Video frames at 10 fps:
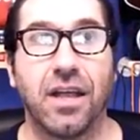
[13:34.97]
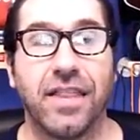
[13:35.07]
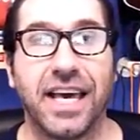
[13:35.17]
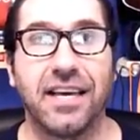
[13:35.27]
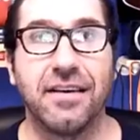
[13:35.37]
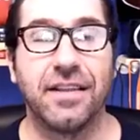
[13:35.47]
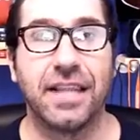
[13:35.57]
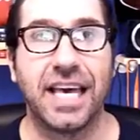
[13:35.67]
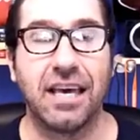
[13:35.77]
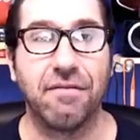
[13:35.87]

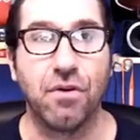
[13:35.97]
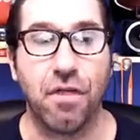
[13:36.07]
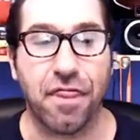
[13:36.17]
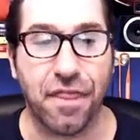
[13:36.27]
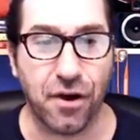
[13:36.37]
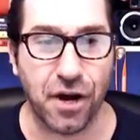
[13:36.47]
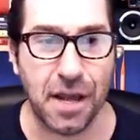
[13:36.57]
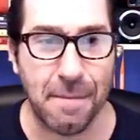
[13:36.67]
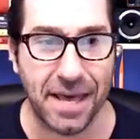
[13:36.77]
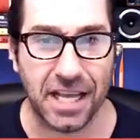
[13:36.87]
give you
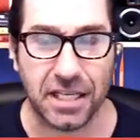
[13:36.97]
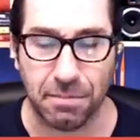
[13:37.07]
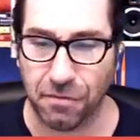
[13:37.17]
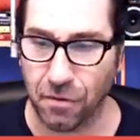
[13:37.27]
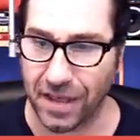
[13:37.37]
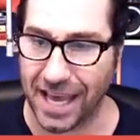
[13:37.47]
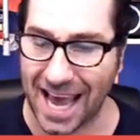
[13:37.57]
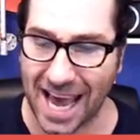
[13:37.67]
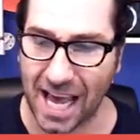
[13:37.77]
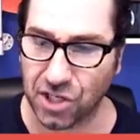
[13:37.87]
30 minutes before they
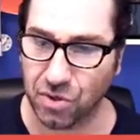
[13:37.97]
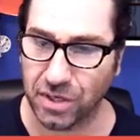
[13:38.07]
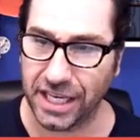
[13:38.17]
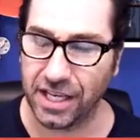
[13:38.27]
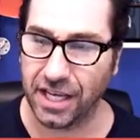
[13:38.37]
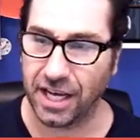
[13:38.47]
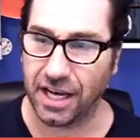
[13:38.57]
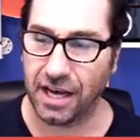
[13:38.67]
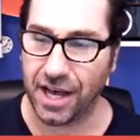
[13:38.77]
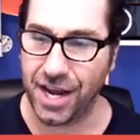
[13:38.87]
actually
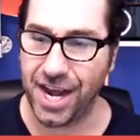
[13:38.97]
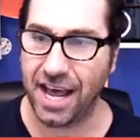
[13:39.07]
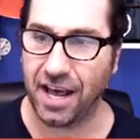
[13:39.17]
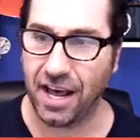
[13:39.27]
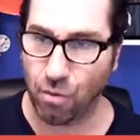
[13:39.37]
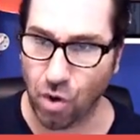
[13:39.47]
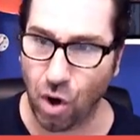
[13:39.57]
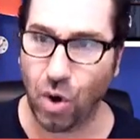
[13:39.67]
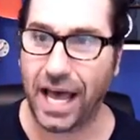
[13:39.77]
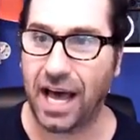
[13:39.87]

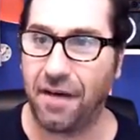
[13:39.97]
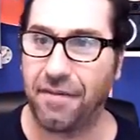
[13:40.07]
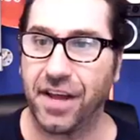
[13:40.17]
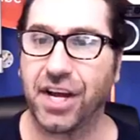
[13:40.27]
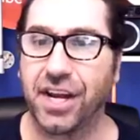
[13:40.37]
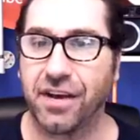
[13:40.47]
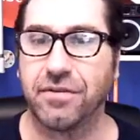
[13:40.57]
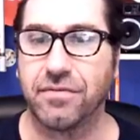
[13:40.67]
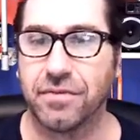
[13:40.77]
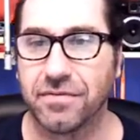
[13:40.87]
roll out. They're gonna
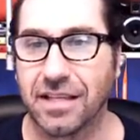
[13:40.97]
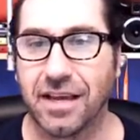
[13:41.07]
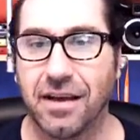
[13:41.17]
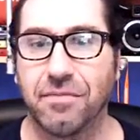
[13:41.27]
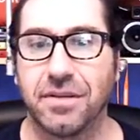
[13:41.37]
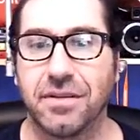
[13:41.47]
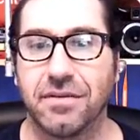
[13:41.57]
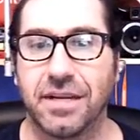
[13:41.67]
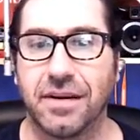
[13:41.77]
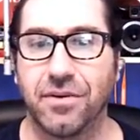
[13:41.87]
what's
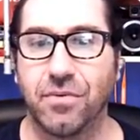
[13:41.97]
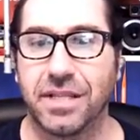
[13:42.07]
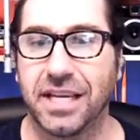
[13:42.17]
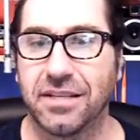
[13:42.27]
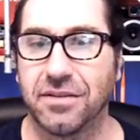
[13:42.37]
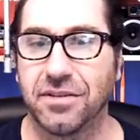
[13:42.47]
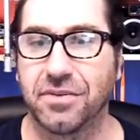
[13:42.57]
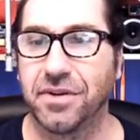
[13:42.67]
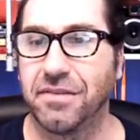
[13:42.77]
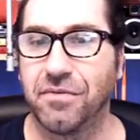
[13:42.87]
it? I don't know what that's on the
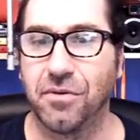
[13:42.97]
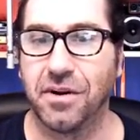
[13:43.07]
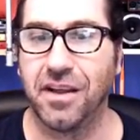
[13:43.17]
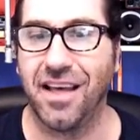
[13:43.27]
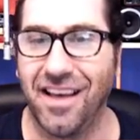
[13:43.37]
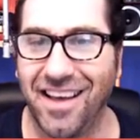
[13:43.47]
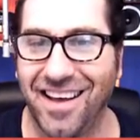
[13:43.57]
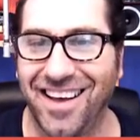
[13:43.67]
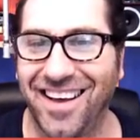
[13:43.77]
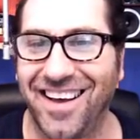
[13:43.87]
screen for.
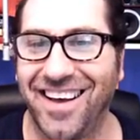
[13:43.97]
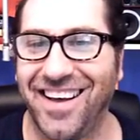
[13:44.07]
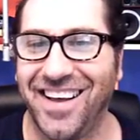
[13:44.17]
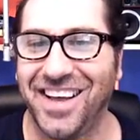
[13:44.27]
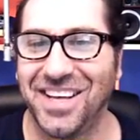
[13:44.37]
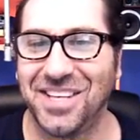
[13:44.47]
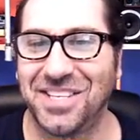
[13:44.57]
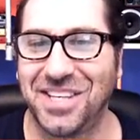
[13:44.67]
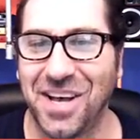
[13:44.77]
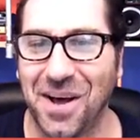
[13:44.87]

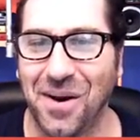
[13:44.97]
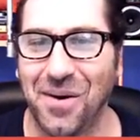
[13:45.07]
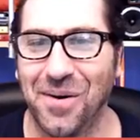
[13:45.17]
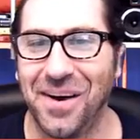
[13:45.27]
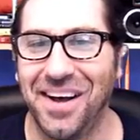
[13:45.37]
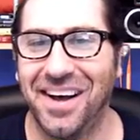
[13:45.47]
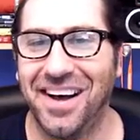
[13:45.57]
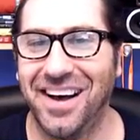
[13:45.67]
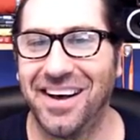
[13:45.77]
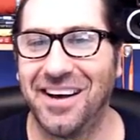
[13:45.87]
So
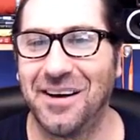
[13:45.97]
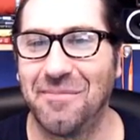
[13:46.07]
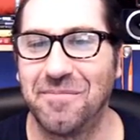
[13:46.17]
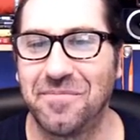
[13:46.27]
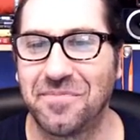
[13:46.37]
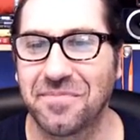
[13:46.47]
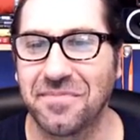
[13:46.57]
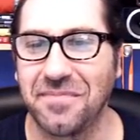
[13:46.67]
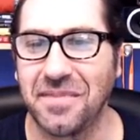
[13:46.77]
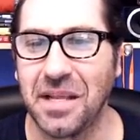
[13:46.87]
let
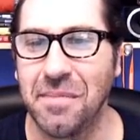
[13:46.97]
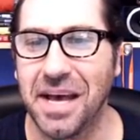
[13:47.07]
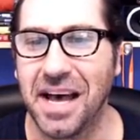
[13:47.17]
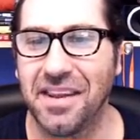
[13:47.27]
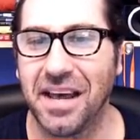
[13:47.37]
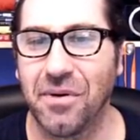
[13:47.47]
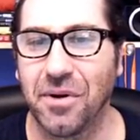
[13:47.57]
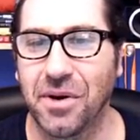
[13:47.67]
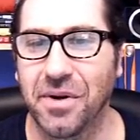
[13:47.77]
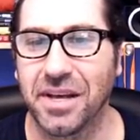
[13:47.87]
me hide that
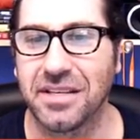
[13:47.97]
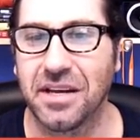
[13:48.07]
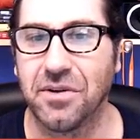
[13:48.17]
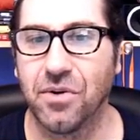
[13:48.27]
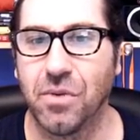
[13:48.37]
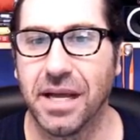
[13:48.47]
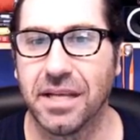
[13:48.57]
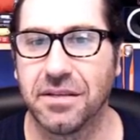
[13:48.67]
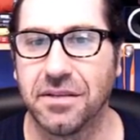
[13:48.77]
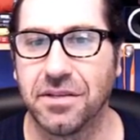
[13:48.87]
really quick because I don't know why
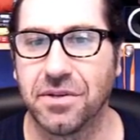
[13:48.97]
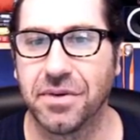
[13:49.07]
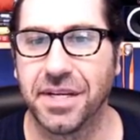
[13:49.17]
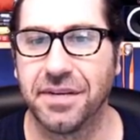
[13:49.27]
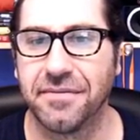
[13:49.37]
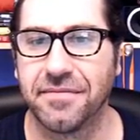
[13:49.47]
that's on the screen.